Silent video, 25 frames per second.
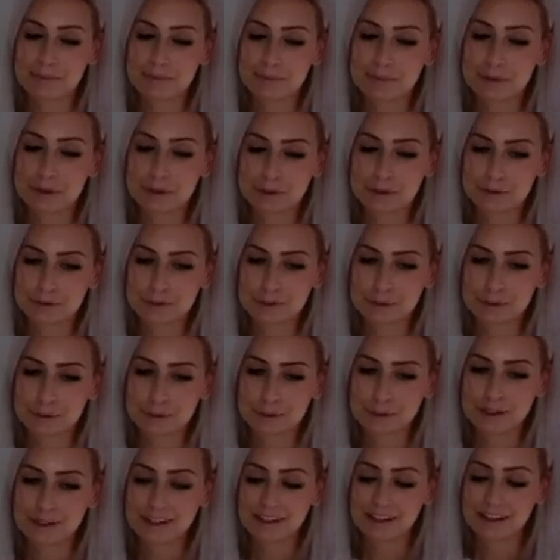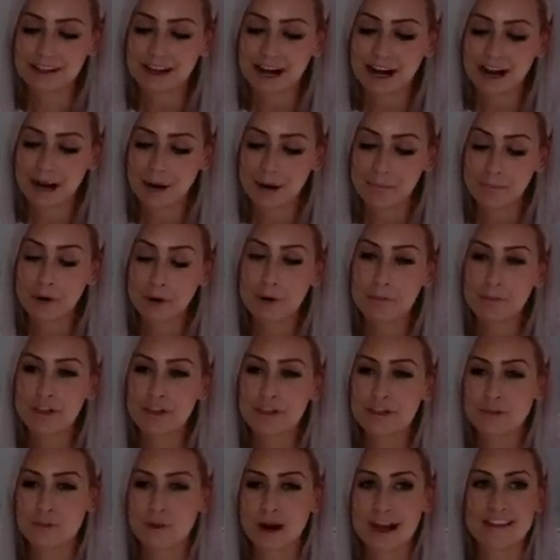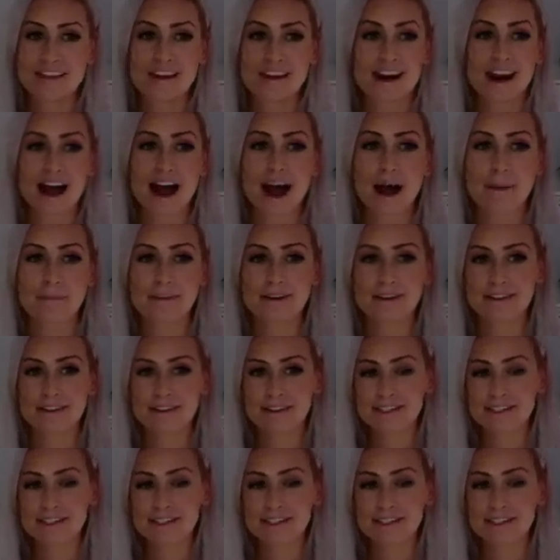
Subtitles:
beautiful moment, the way that happened.